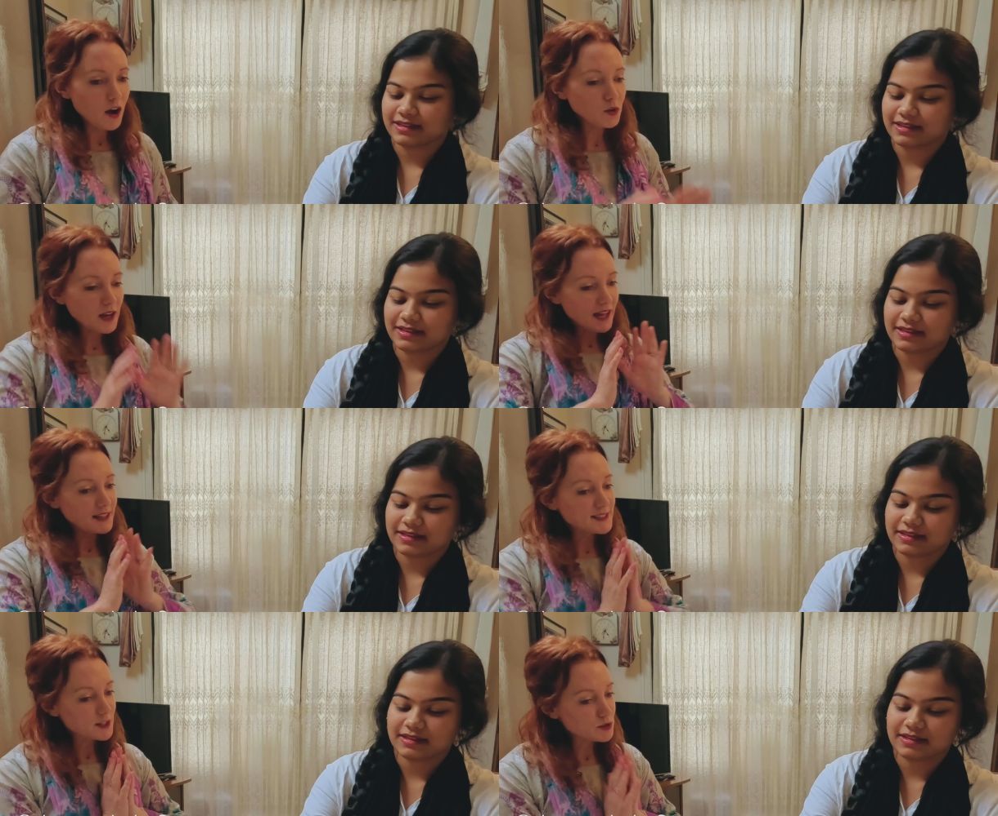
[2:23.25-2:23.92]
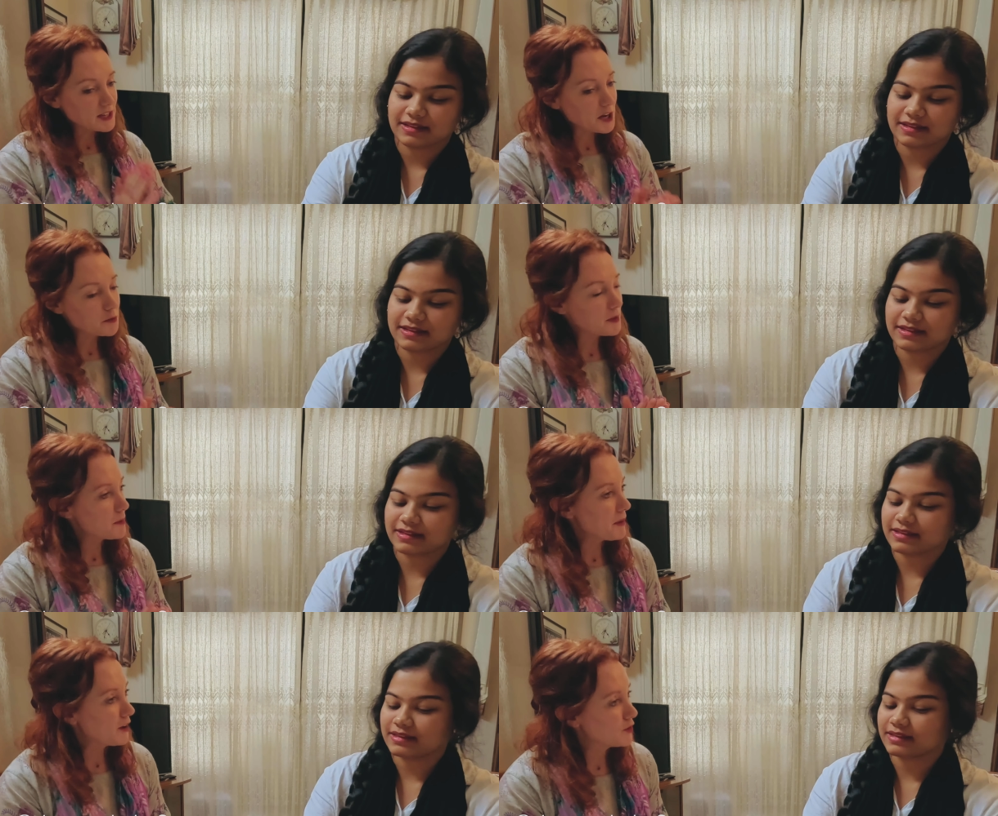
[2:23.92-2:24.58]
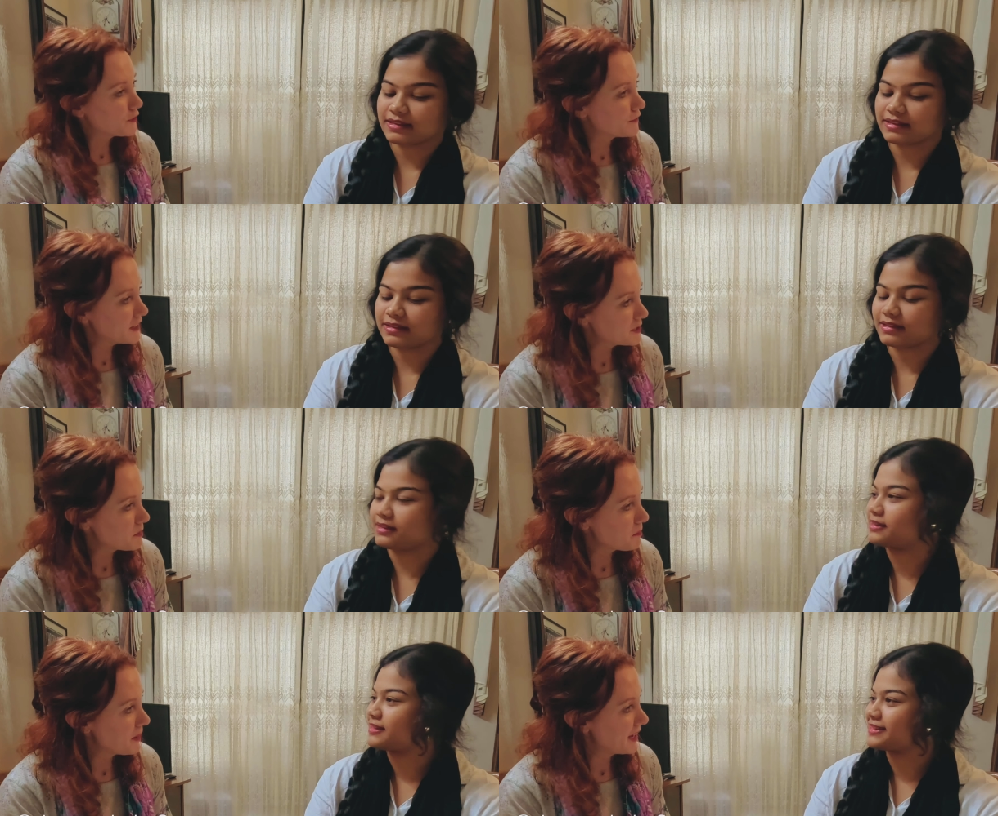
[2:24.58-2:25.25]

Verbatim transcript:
Speaker 1: Okay, so tell me about your Facebook